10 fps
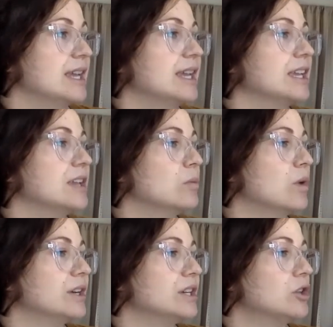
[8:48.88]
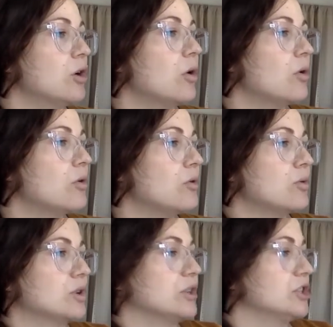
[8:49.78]
He wanted the whole
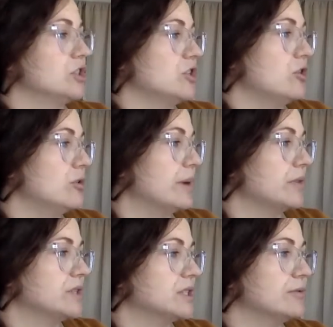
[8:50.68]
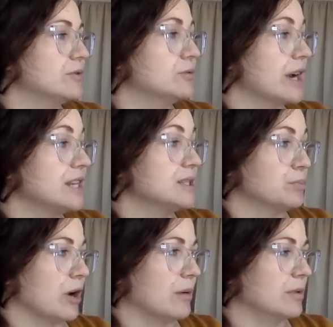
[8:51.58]
world to know about the civil rights
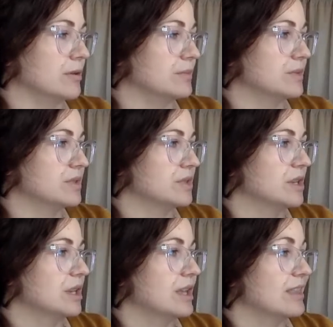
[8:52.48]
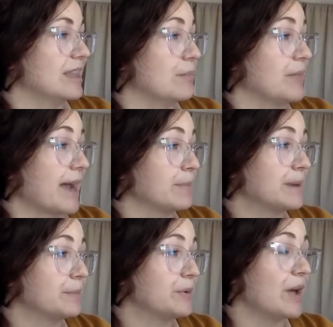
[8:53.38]
problems that Black
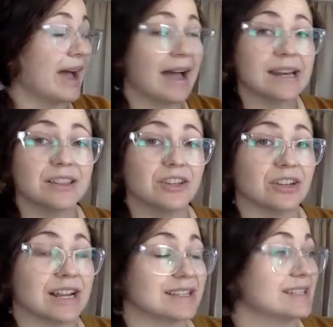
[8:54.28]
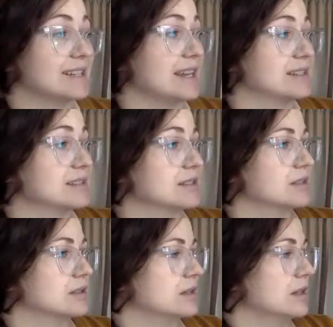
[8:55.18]
people had in the United States.
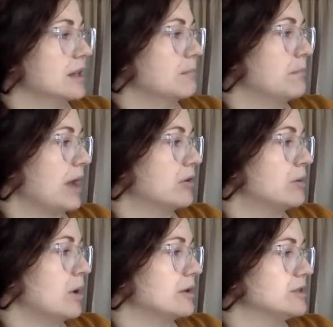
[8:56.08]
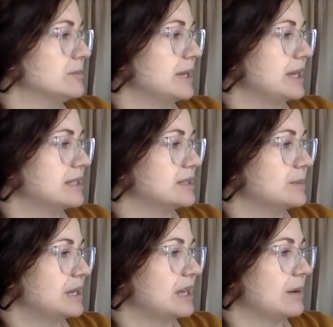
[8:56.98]
Malcolm also began
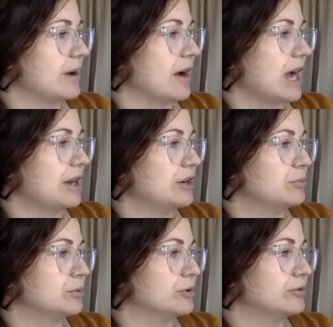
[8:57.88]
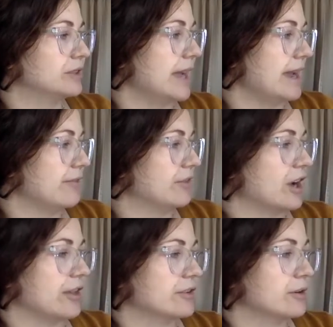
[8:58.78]
speaking about how to improve life for
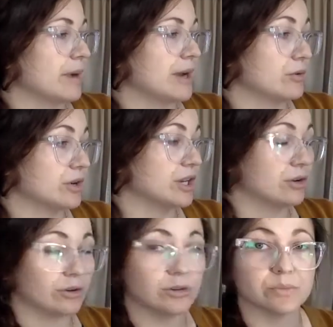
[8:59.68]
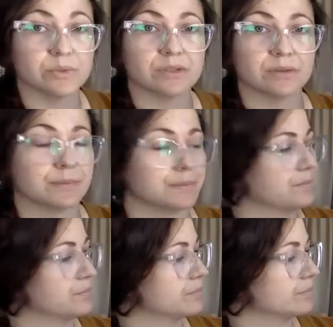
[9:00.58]
other minority groups.
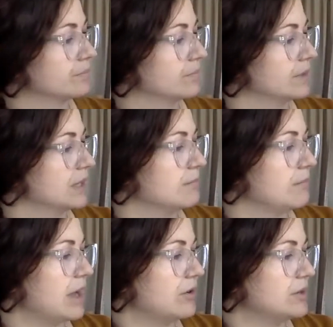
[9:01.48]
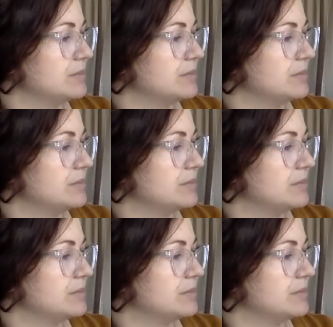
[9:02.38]
Malcolm